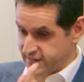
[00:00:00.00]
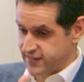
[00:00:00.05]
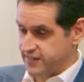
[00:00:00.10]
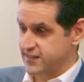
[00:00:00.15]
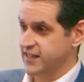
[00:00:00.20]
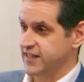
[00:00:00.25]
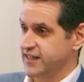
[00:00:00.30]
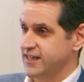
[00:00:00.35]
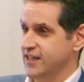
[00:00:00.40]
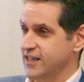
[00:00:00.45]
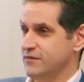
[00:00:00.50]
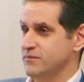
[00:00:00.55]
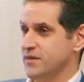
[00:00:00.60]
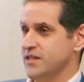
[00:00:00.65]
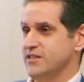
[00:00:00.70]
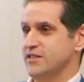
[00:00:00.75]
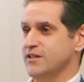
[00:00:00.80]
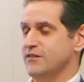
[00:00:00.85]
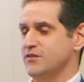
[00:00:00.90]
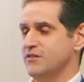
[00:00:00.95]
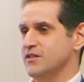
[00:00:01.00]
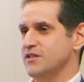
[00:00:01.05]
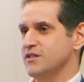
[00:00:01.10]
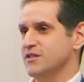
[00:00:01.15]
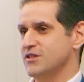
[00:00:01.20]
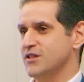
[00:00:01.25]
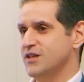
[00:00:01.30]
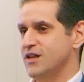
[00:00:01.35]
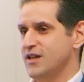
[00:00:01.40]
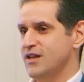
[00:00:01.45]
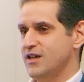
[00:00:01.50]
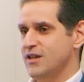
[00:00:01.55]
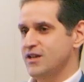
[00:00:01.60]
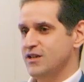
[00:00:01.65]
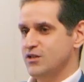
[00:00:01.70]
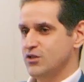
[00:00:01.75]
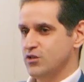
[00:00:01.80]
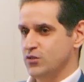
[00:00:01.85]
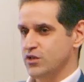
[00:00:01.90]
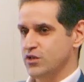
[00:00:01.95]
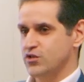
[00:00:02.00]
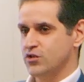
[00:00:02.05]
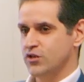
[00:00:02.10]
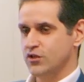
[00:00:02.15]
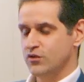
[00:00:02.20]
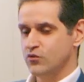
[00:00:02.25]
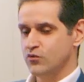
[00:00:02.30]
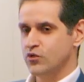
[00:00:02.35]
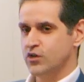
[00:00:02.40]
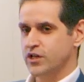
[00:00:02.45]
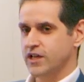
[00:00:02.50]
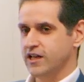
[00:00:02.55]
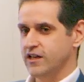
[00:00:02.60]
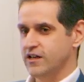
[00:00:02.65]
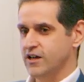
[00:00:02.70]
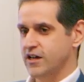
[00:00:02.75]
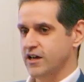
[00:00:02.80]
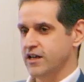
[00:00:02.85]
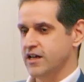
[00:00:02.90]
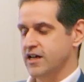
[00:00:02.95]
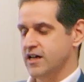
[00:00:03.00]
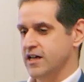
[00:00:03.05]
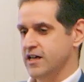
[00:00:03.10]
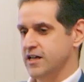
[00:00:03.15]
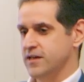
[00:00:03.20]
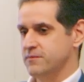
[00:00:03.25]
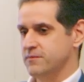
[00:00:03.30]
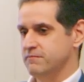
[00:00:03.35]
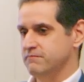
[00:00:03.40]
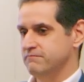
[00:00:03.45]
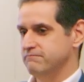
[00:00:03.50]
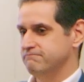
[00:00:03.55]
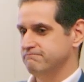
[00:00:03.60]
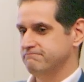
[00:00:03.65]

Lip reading: to dedicate myself to this. So I started working on